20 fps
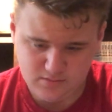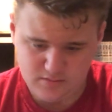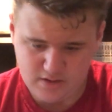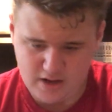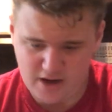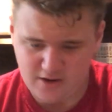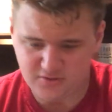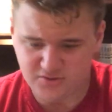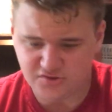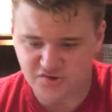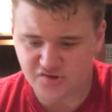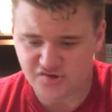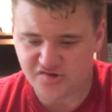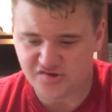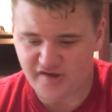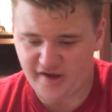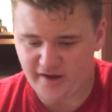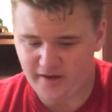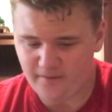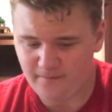I would just
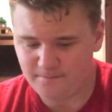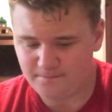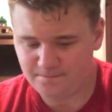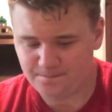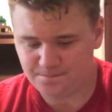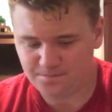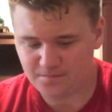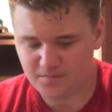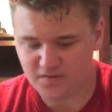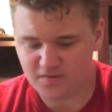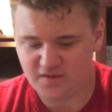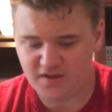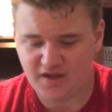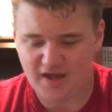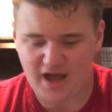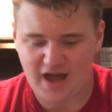say the